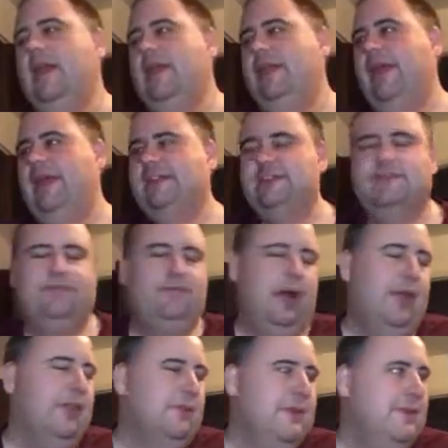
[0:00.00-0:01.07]
and that's
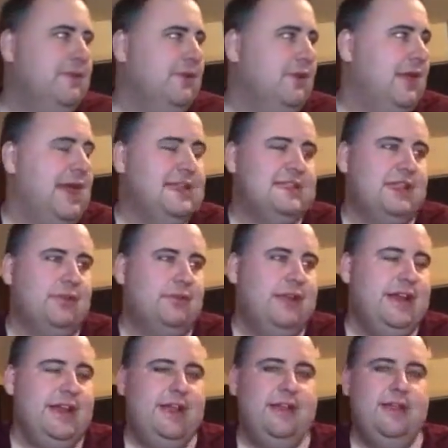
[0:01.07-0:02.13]
other people in the class can
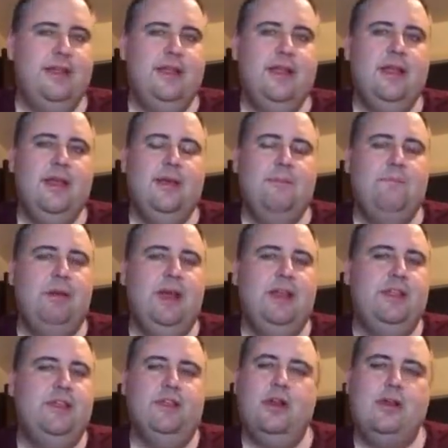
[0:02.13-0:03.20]
read it,
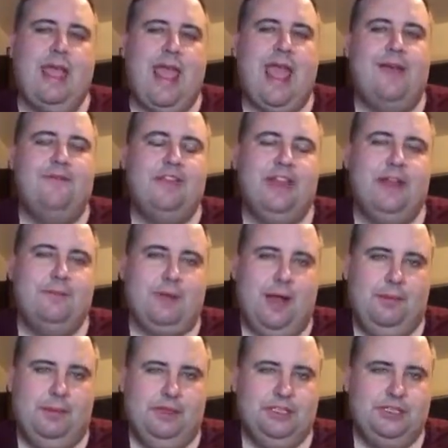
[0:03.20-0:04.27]
but you don't have to get it
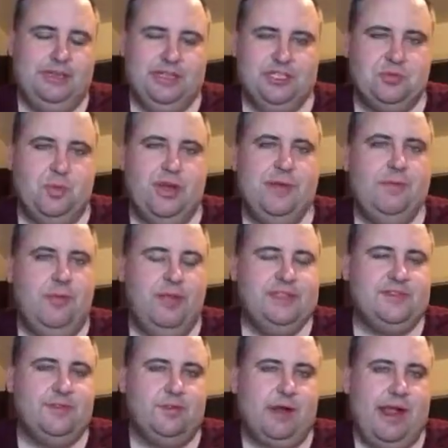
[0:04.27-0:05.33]
published. You get 20
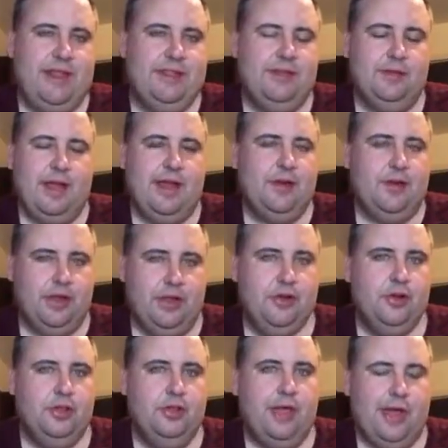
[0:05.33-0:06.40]
points for writing the letter, a
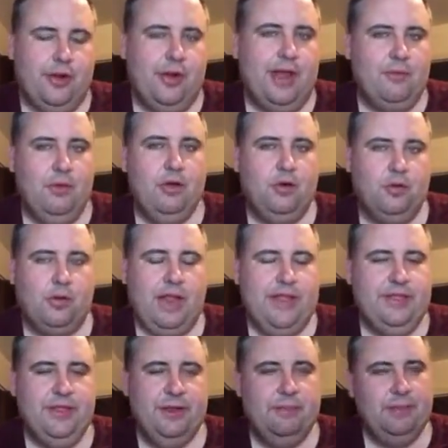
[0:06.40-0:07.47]
good letter. I will
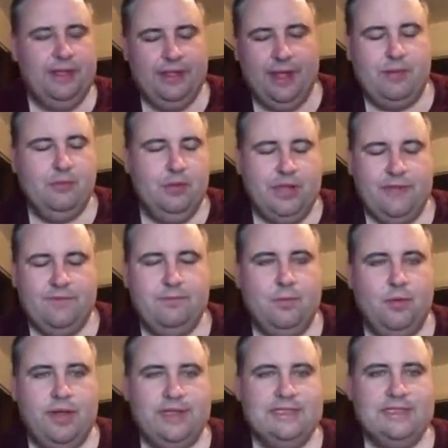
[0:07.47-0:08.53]
grade them, and I will give
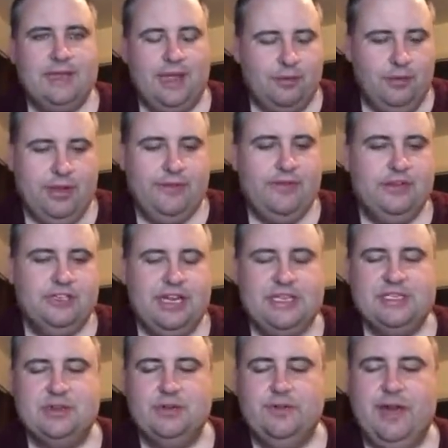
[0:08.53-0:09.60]
points, and I will give you a
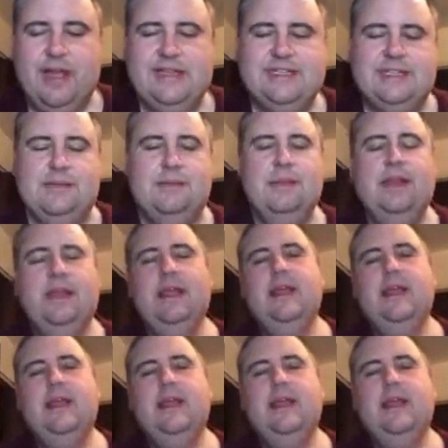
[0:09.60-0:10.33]
chance to revise them.